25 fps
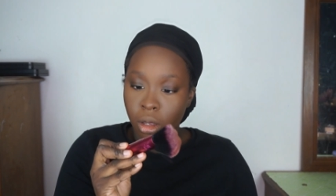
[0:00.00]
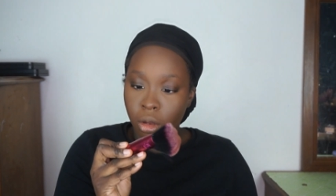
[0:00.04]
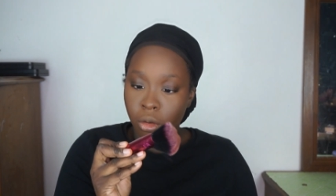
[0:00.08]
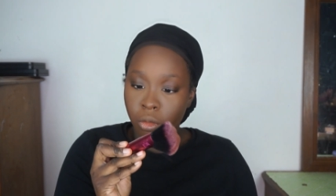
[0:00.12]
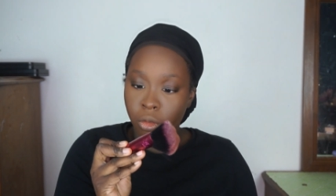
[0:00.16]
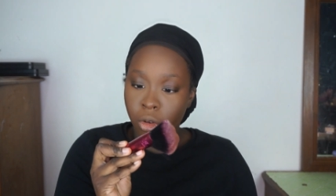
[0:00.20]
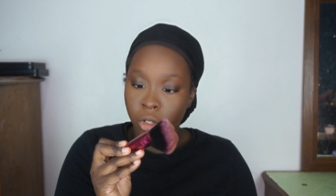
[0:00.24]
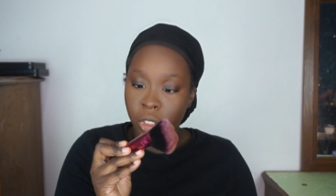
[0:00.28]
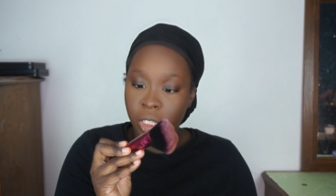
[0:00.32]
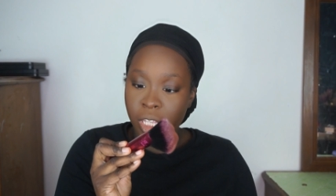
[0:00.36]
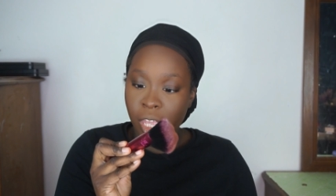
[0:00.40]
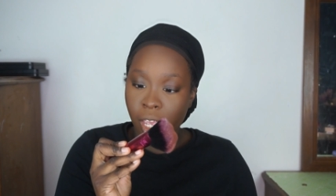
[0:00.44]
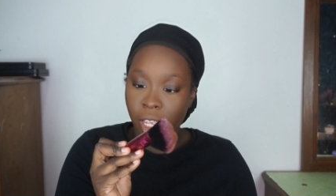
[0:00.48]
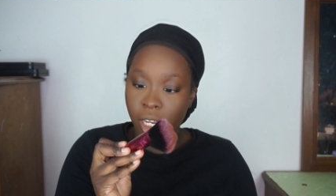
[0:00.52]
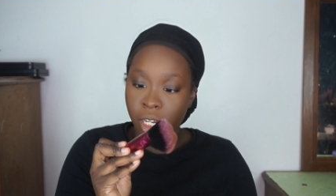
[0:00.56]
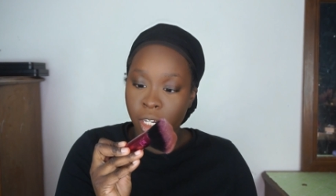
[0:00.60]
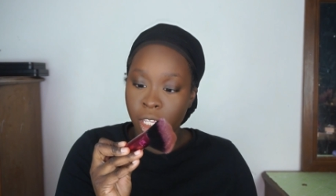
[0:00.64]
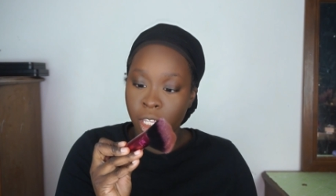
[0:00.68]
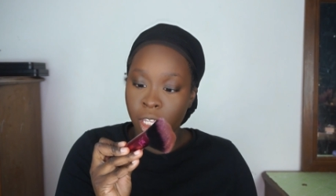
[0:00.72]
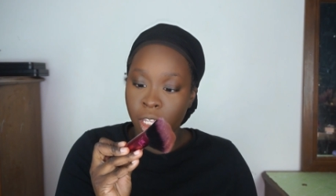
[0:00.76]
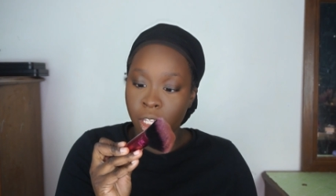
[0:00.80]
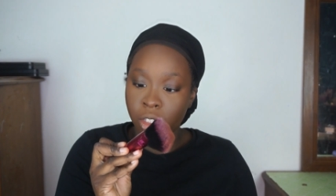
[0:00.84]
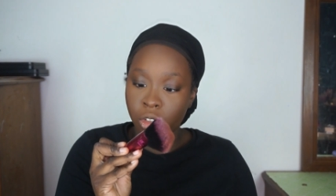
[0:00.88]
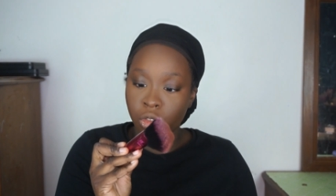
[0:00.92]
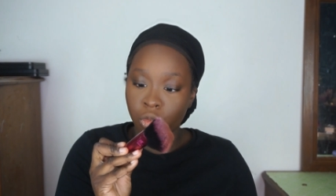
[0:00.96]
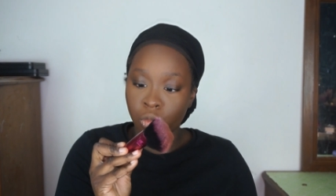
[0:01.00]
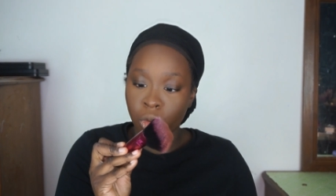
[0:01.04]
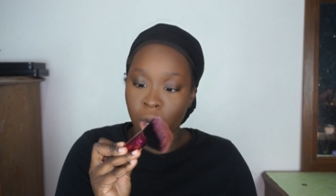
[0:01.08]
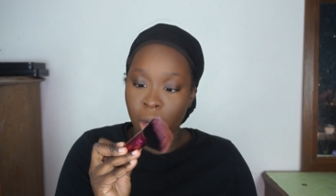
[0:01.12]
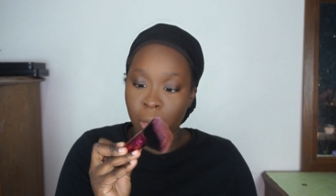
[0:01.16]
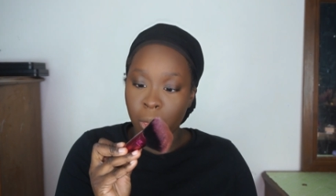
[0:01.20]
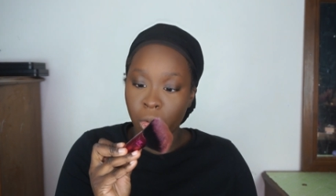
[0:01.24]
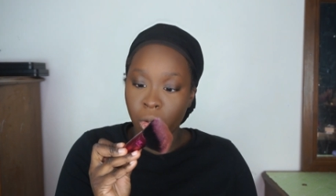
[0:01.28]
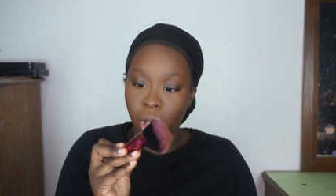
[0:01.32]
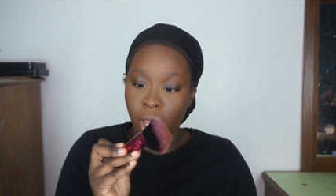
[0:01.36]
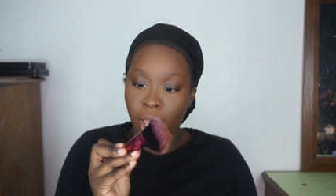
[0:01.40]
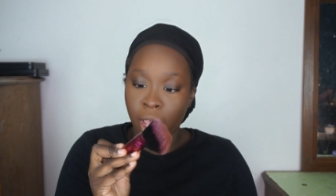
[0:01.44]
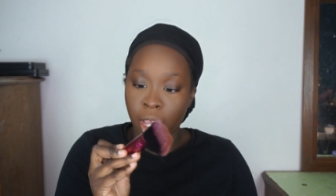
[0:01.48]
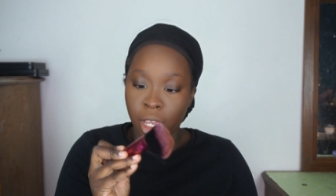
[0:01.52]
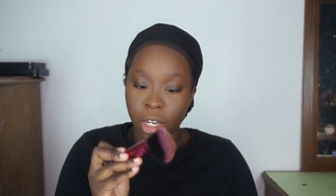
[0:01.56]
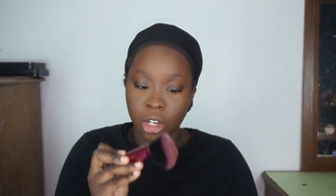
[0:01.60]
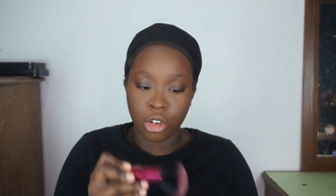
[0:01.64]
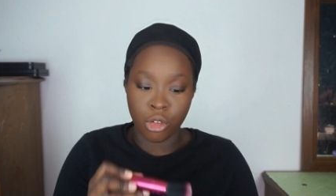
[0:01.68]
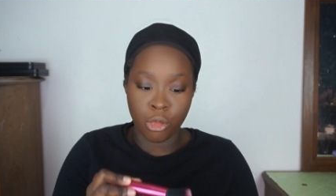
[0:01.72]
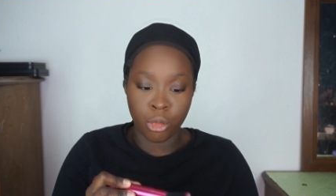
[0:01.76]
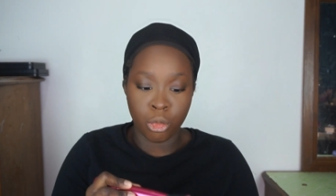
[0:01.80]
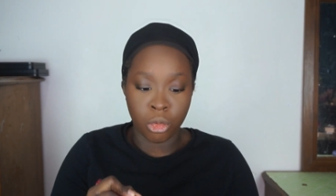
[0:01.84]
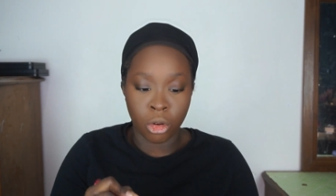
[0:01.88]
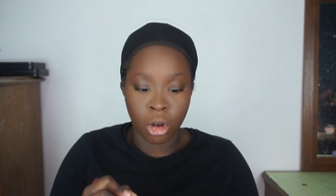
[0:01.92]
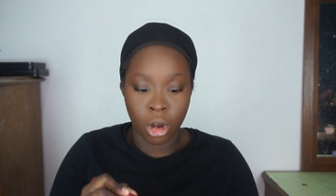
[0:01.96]
Real Techniques Rebel
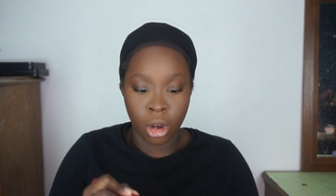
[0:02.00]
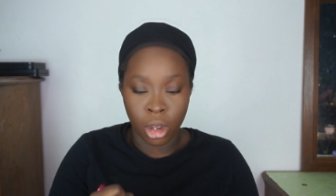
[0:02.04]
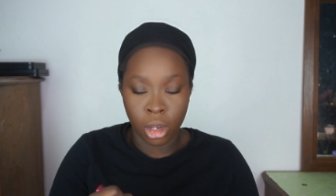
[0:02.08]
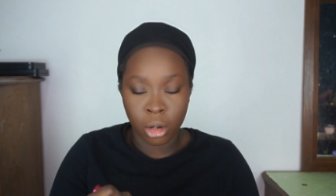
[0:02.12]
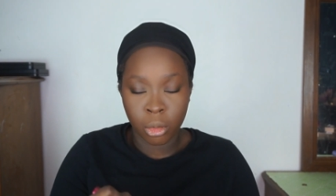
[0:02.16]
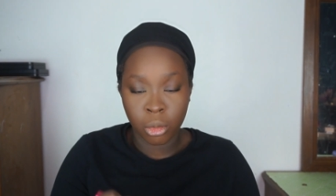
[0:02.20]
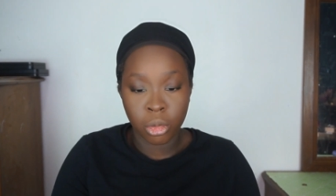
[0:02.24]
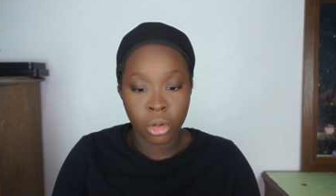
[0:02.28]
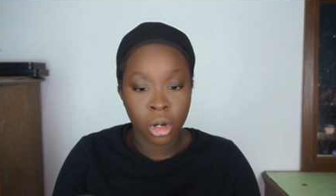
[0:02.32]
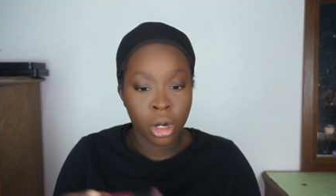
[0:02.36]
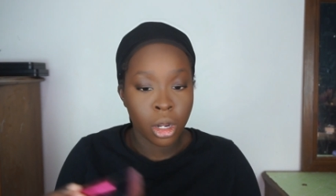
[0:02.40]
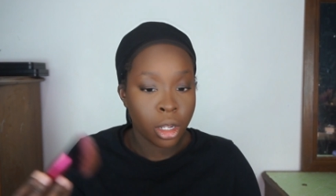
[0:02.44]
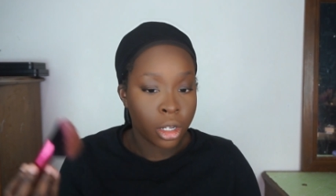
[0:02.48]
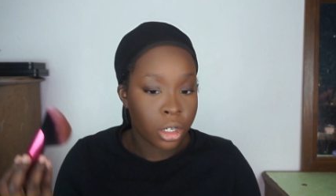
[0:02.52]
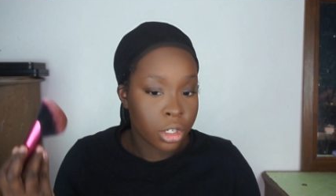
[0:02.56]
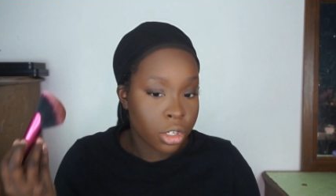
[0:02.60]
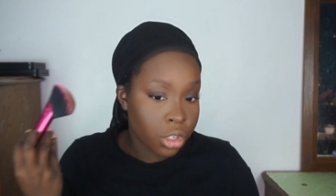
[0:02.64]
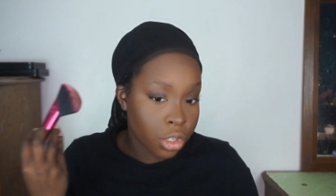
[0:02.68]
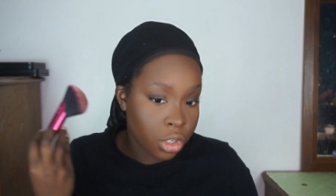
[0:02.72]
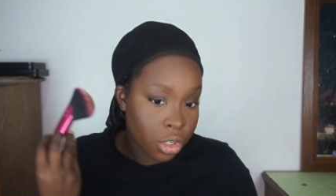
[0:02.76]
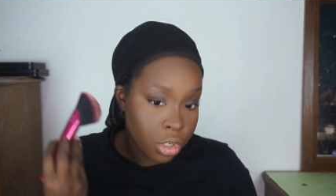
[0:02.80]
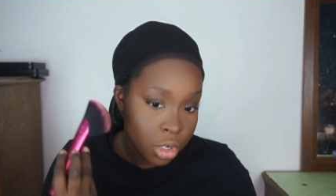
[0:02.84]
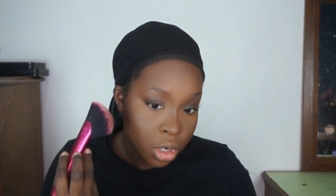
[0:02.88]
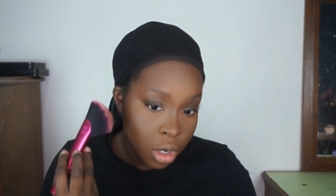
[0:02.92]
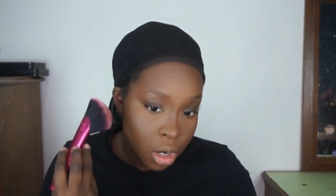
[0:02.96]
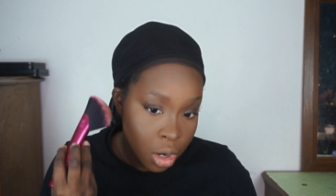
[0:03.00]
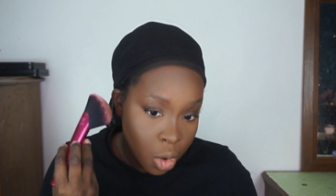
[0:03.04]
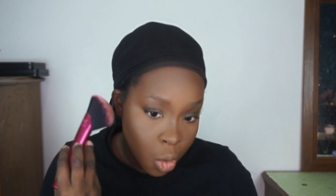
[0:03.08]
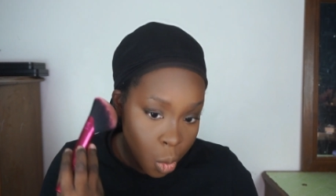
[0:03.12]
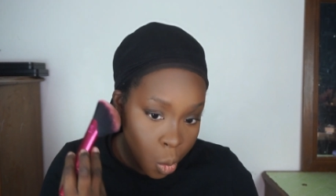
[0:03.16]
Edge broad brush.